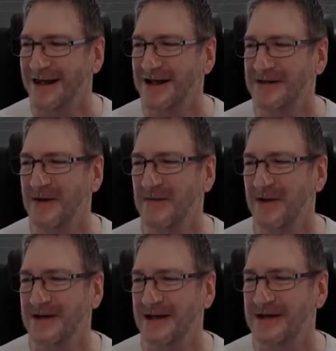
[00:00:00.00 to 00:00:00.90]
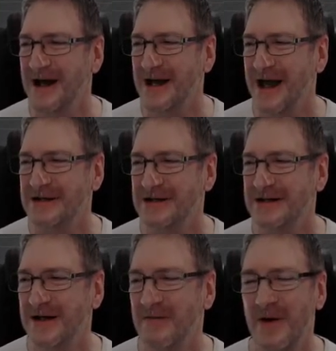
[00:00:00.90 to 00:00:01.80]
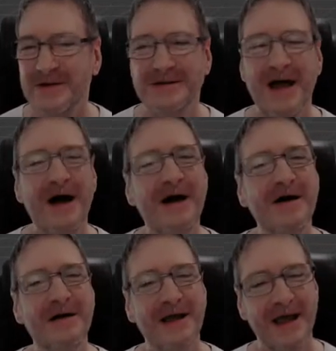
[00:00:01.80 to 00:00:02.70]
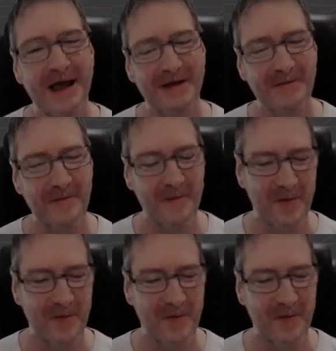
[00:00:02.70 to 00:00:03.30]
And then Smurfberry says, no, cats just love boxes. Oh, okay.